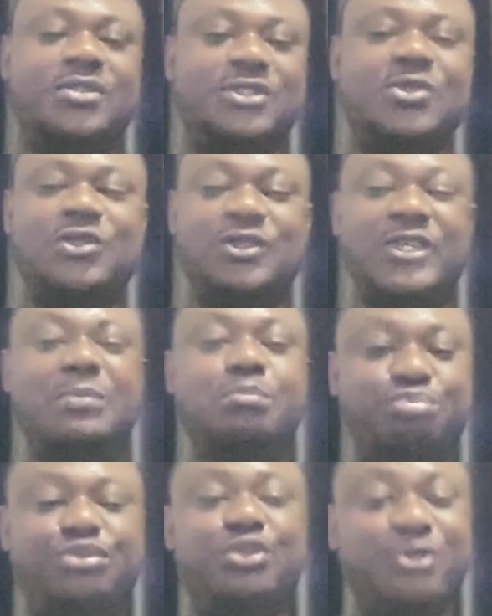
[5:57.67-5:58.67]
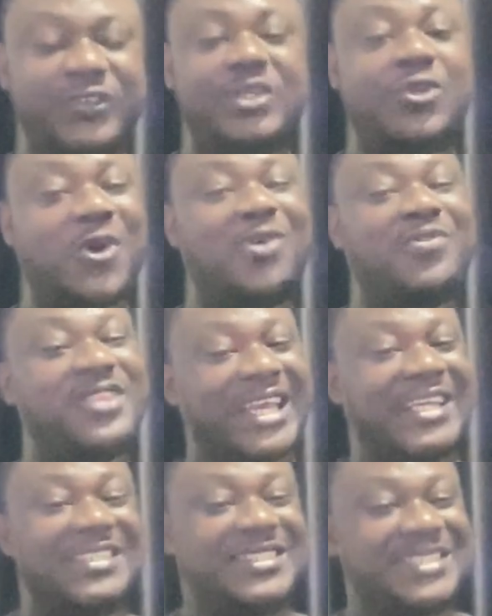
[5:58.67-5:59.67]
so improving on the
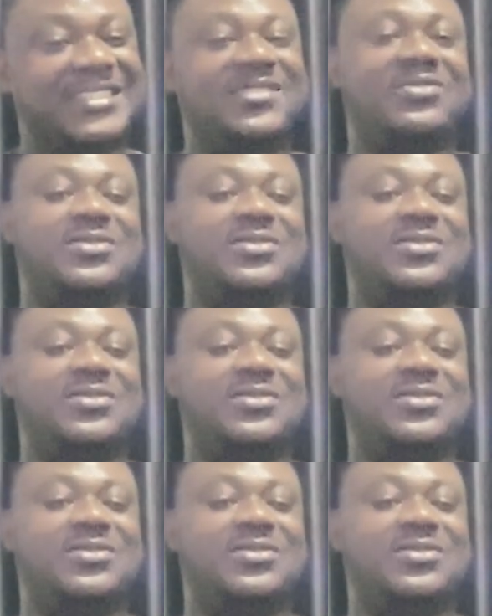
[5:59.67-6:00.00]
existing